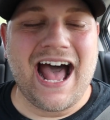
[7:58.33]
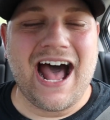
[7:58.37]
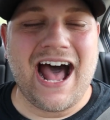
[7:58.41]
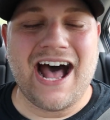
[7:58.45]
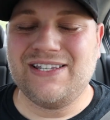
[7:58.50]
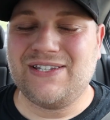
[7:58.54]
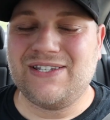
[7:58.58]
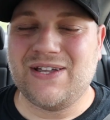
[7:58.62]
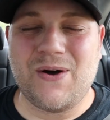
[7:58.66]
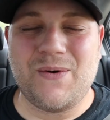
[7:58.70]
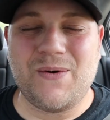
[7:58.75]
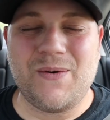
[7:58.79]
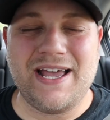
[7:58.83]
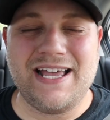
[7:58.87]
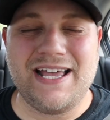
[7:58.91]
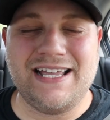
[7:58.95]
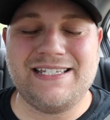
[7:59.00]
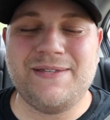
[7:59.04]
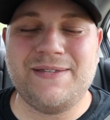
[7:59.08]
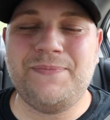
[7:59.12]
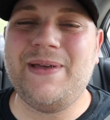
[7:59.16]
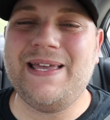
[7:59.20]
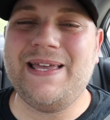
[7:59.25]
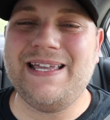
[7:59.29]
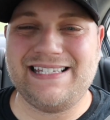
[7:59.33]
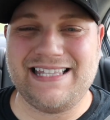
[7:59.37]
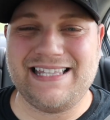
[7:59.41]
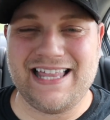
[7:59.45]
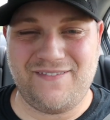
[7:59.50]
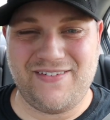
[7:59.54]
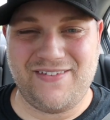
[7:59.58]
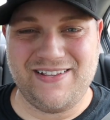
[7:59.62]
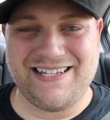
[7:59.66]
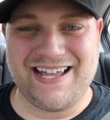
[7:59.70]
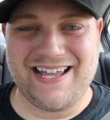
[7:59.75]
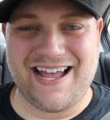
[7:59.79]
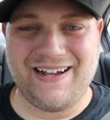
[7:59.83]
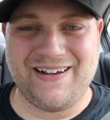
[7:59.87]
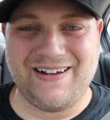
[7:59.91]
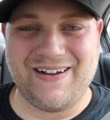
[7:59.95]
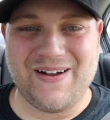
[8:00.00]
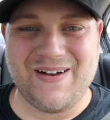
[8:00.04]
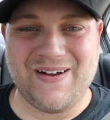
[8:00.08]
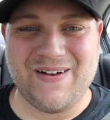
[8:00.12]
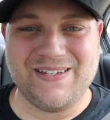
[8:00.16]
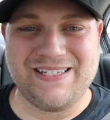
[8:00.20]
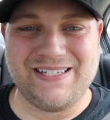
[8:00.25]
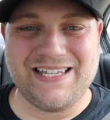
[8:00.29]
As always, peace, love, and
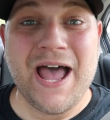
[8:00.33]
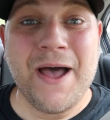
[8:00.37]
tacos.